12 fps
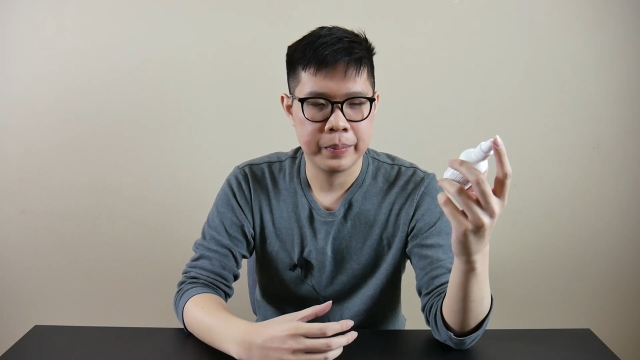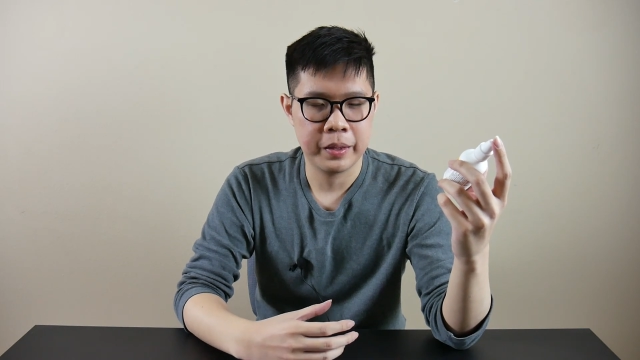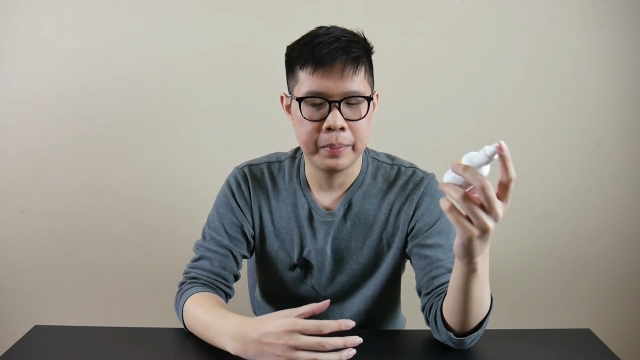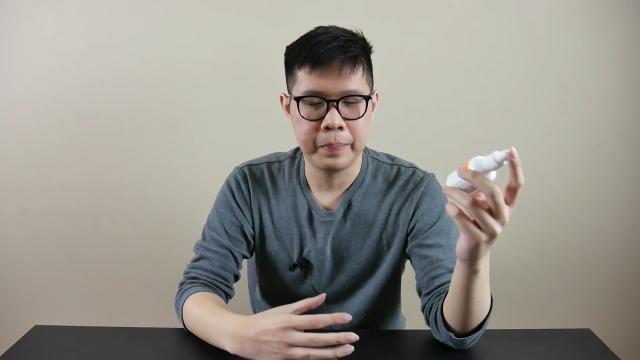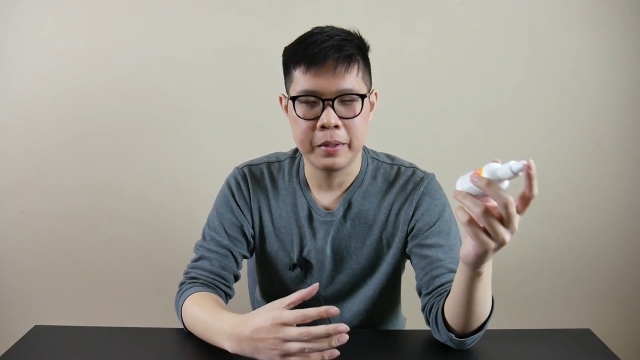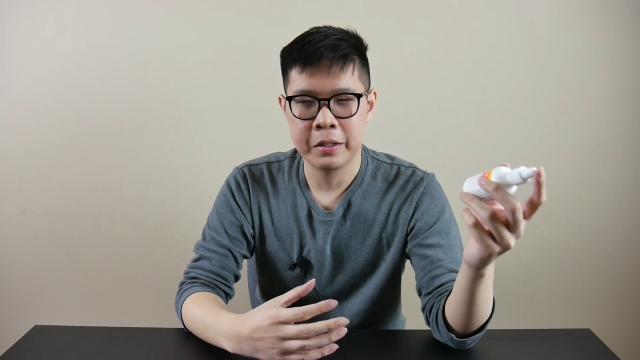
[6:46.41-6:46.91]

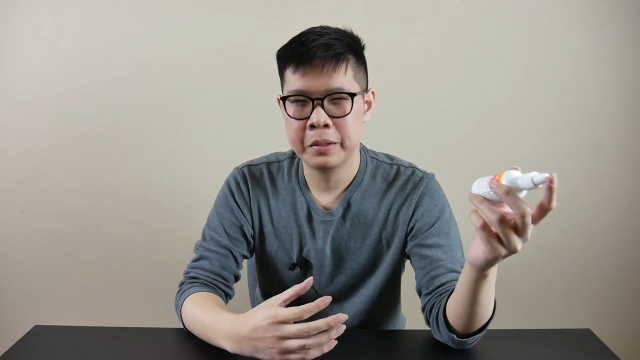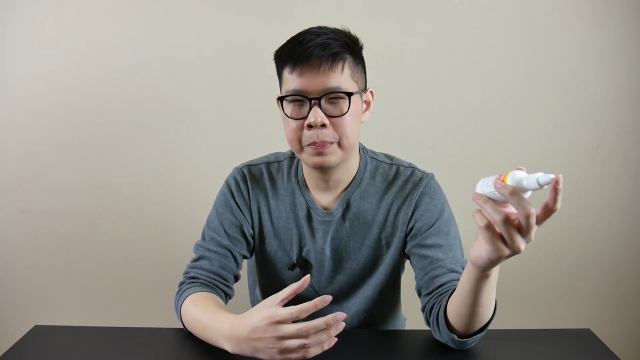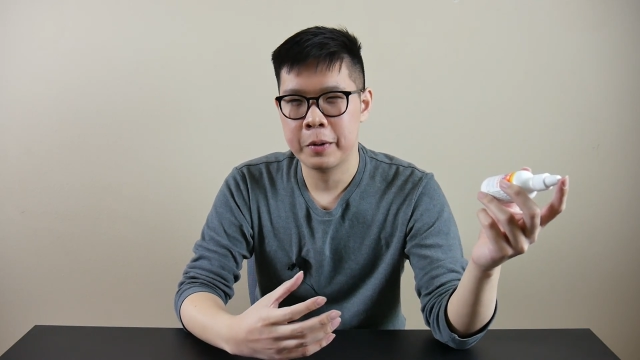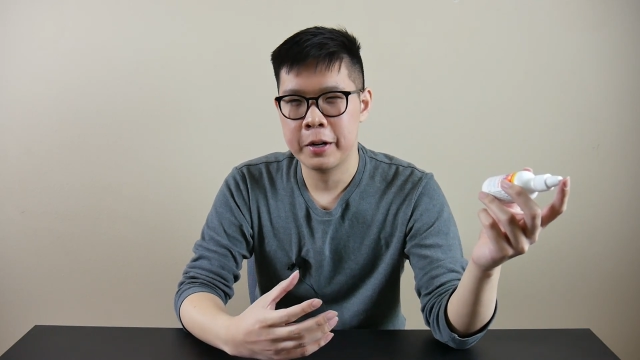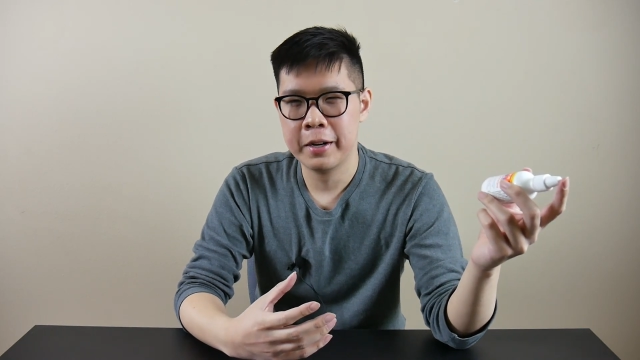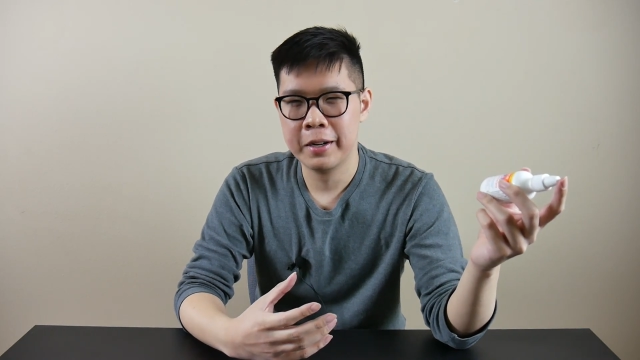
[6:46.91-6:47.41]
mist
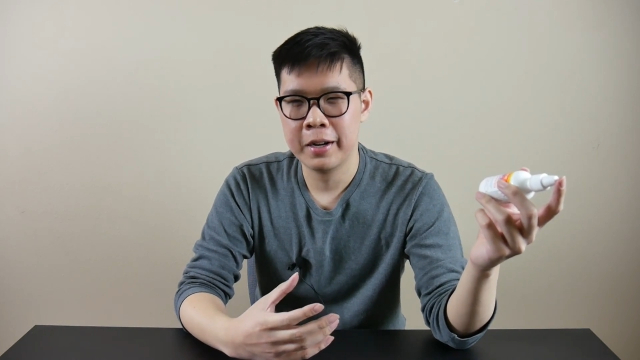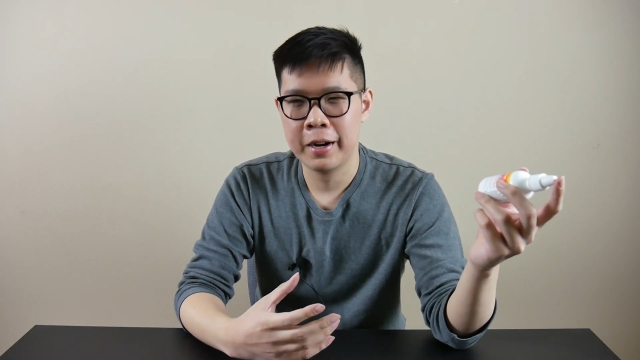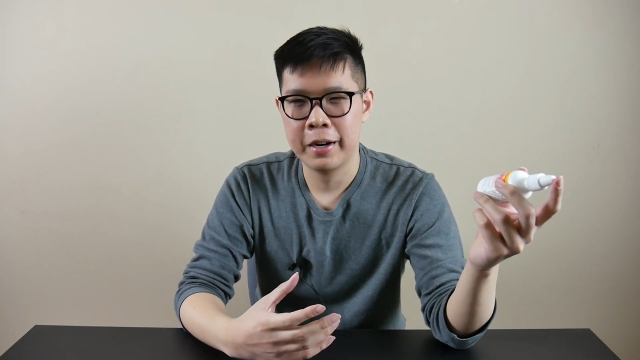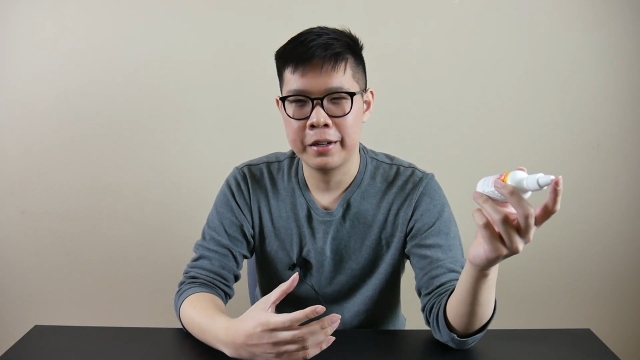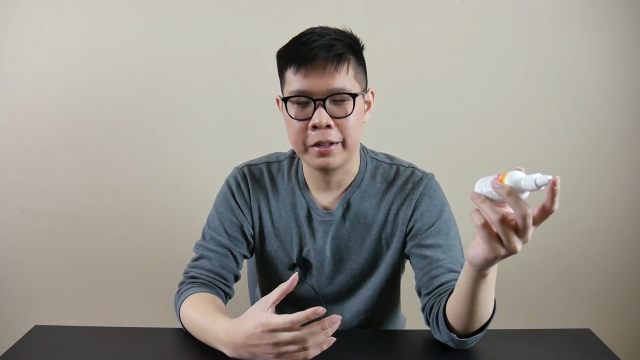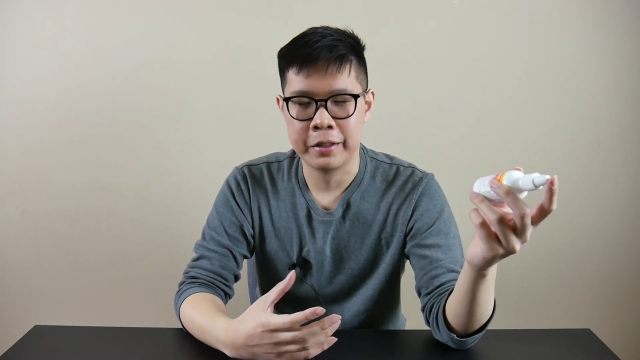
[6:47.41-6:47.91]
spraying
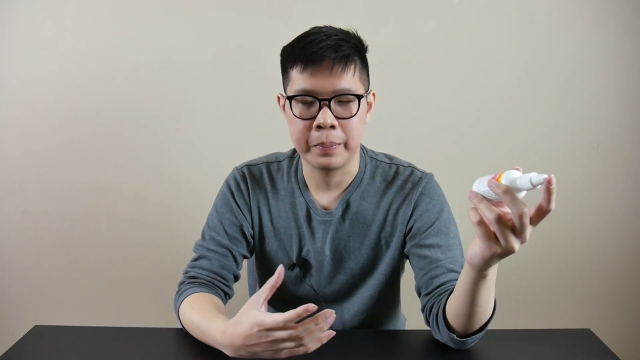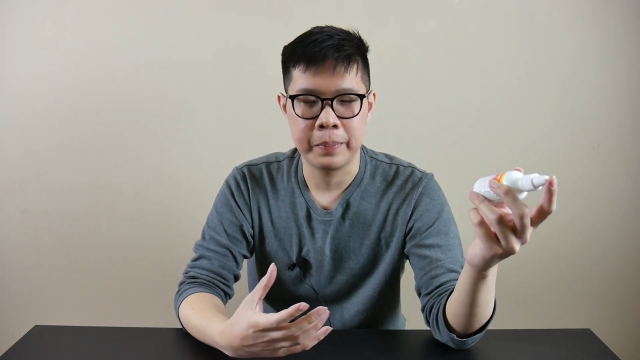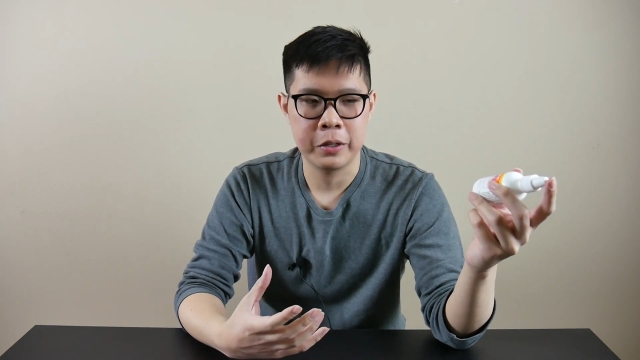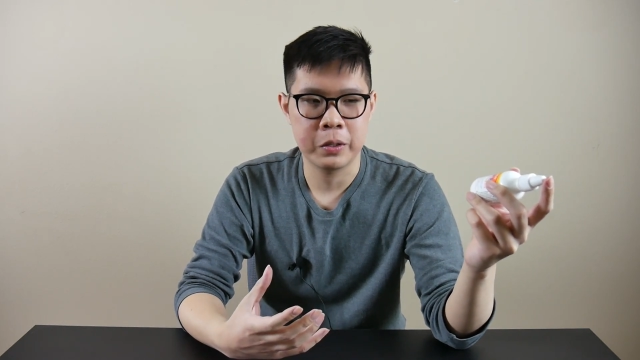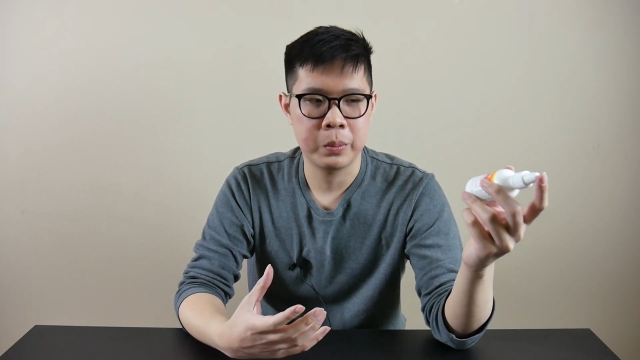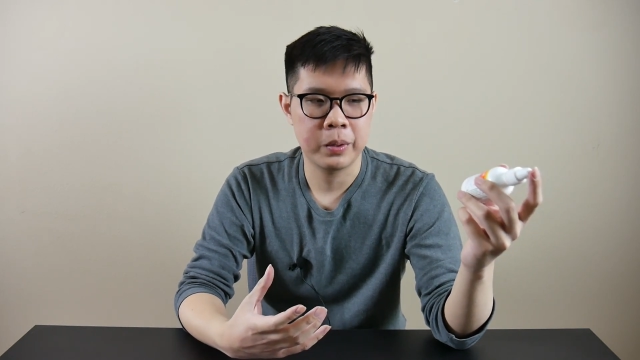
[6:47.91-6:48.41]
kind, like the
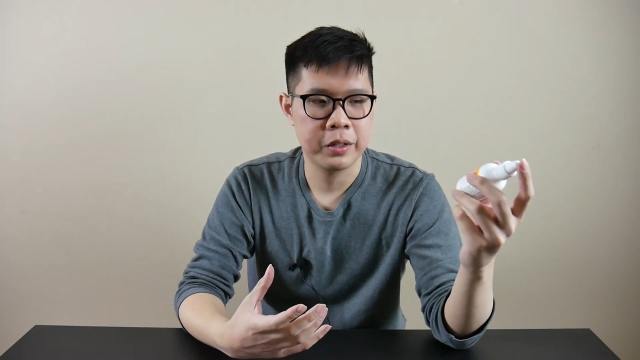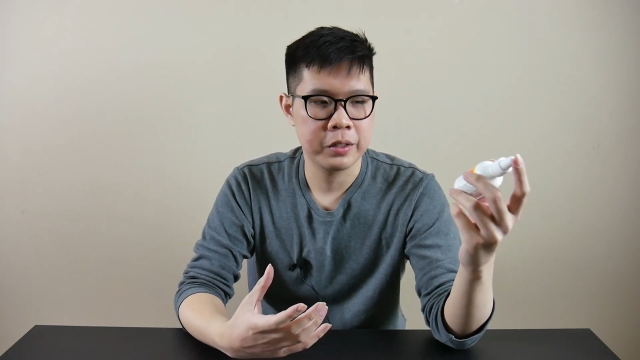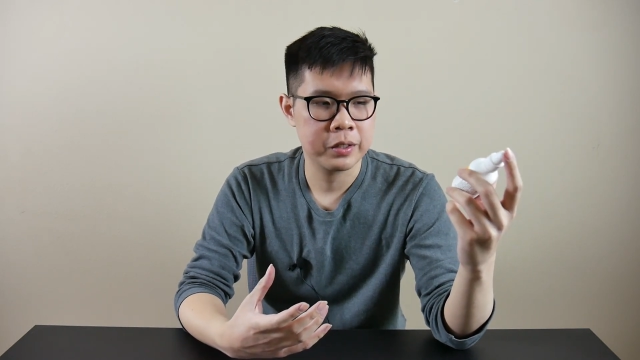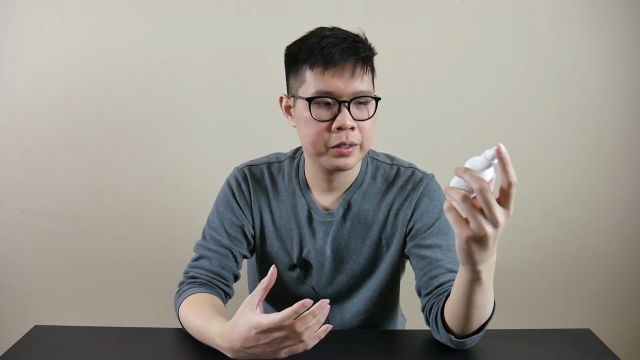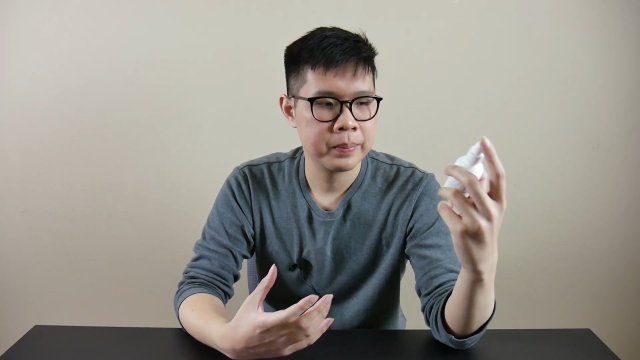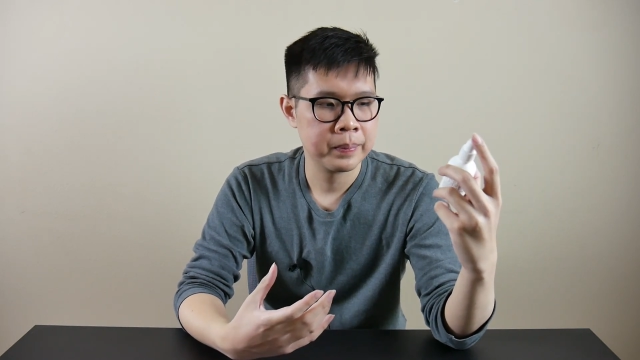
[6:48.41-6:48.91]
bigger
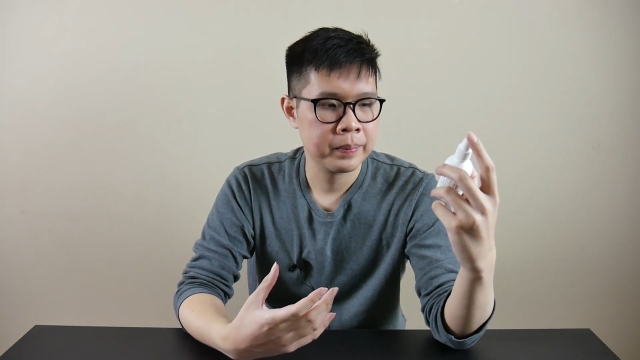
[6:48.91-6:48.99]
ones,